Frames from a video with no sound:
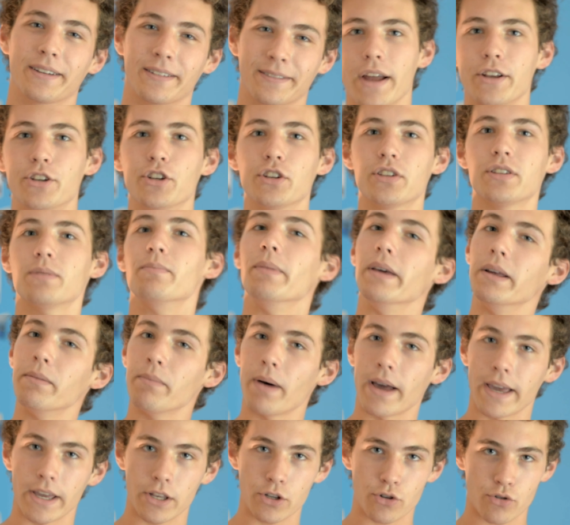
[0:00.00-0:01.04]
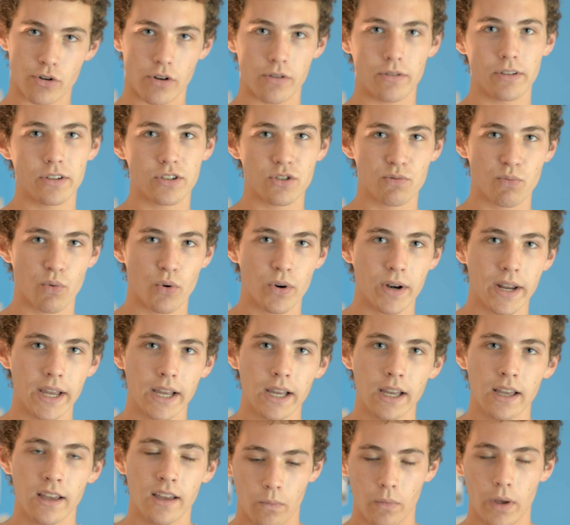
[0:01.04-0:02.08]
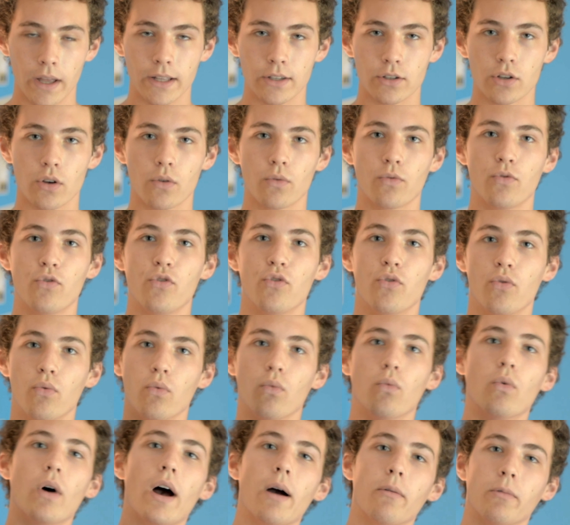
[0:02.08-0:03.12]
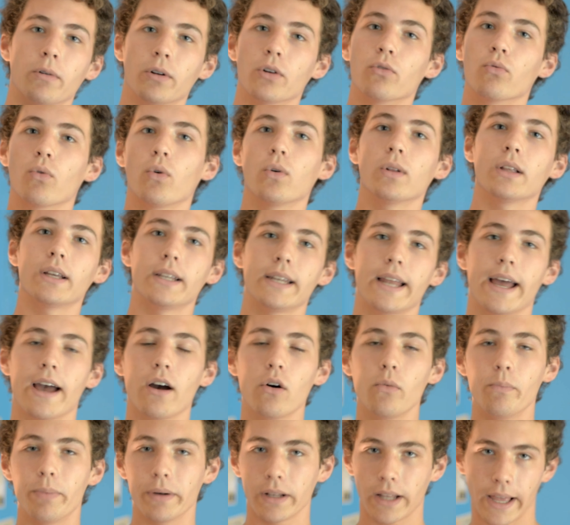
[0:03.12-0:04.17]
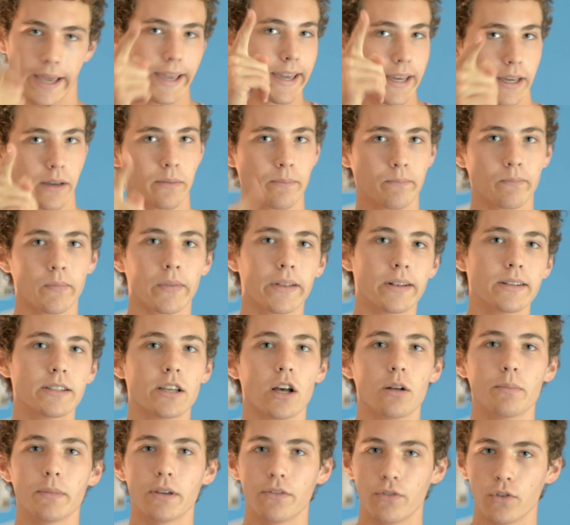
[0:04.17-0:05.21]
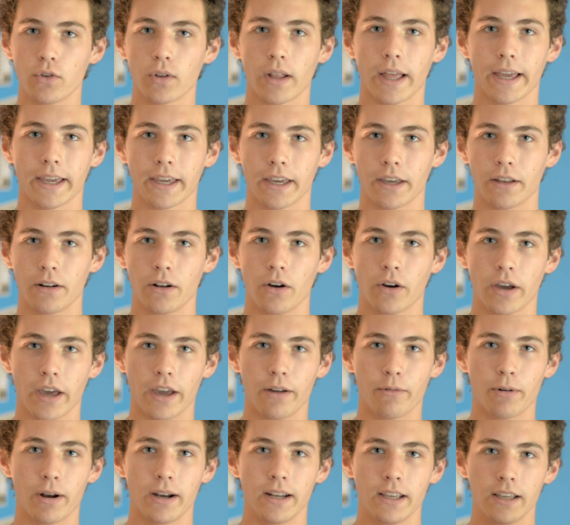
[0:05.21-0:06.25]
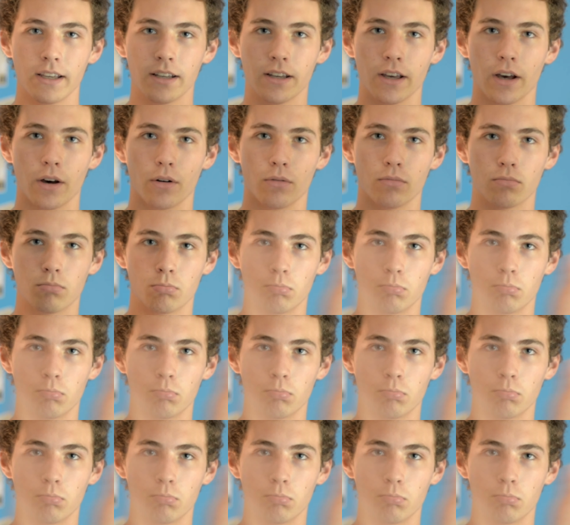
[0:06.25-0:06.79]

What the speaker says: I just made my intro this morning, and so I'm gonna roll it now, but tell me if you like it. Okay, ready? Go.